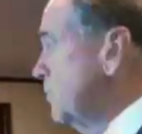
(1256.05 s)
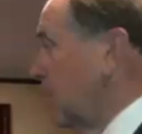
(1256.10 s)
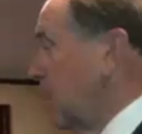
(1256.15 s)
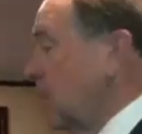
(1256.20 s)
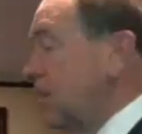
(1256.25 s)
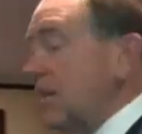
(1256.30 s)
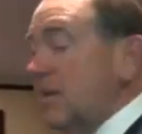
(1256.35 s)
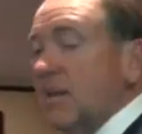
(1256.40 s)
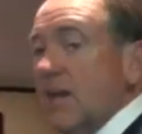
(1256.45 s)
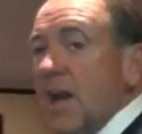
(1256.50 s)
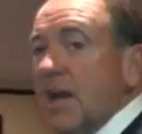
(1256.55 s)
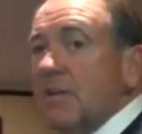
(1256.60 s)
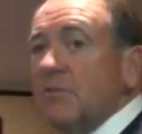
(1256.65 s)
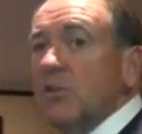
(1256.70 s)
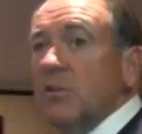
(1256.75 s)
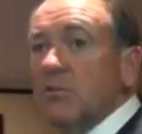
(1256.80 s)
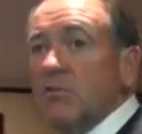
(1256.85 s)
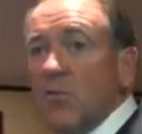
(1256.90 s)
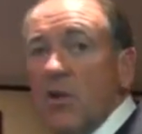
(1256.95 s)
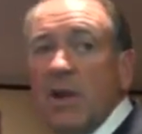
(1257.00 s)
but I need that of
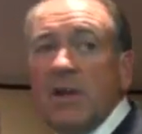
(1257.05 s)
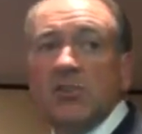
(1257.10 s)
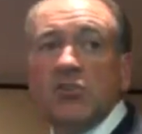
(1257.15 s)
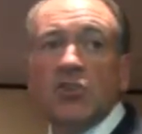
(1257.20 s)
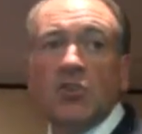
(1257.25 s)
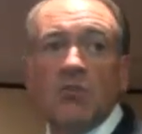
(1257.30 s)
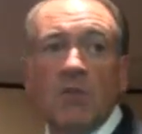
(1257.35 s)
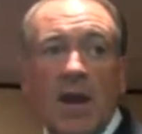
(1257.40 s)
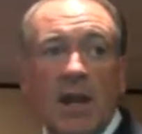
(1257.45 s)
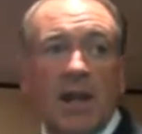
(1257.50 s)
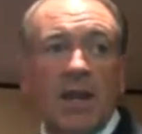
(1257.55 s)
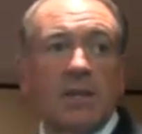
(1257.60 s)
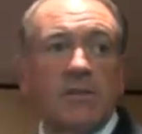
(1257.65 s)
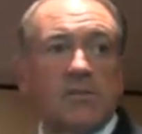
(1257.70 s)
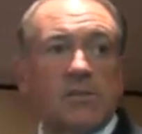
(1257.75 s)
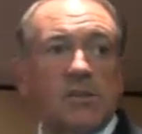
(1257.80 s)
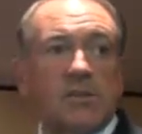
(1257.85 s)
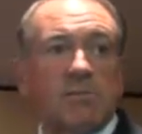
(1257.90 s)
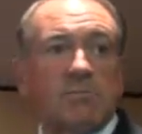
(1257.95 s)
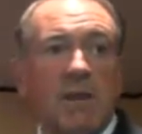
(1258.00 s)
your friends, your
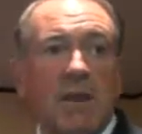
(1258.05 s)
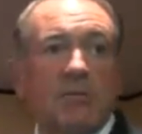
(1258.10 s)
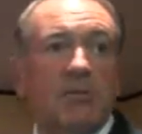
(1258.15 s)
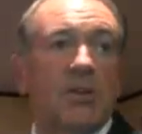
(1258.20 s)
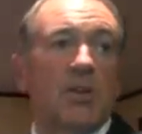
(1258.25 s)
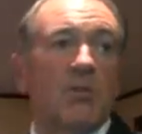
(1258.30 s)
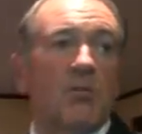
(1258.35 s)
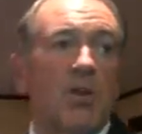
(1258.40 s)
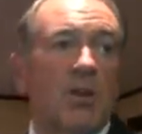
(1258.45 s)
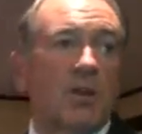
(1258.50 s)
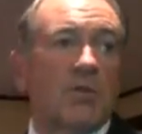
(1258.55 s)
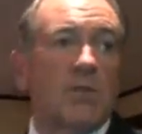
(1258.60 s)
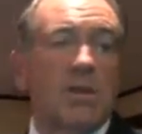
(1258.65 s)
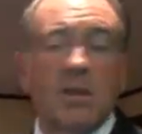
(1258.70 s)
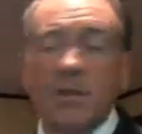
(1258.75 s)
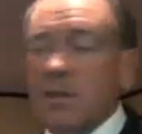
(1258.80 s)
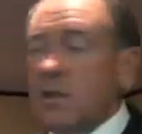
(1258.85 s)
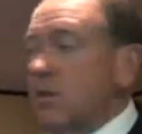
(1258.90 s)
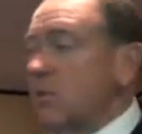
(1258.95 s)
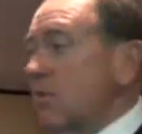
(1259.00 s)
relatives, people you work
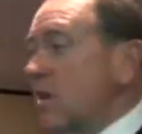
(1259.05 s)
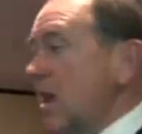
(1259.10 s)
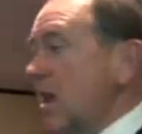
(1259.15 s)
with, and your